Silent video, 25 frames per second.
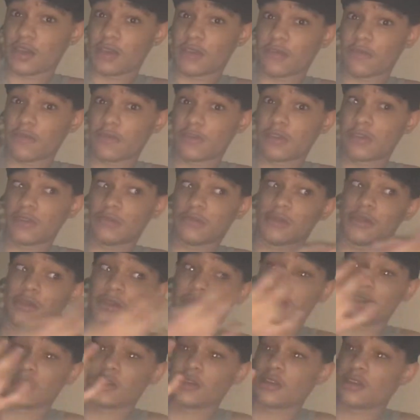ain't feel me?
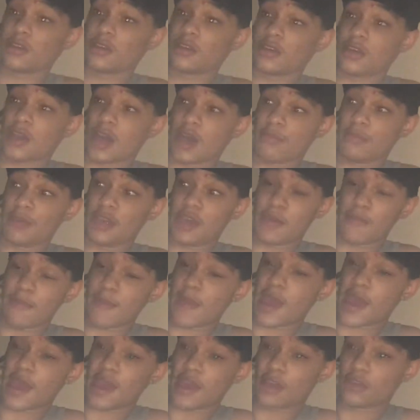I be
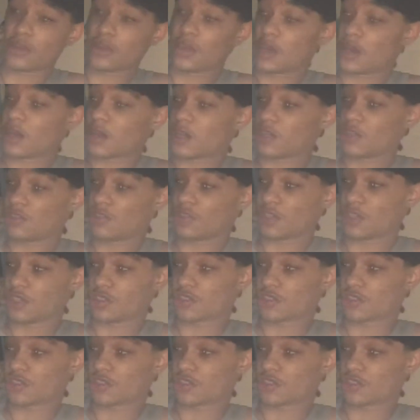mad healthy. All I drink is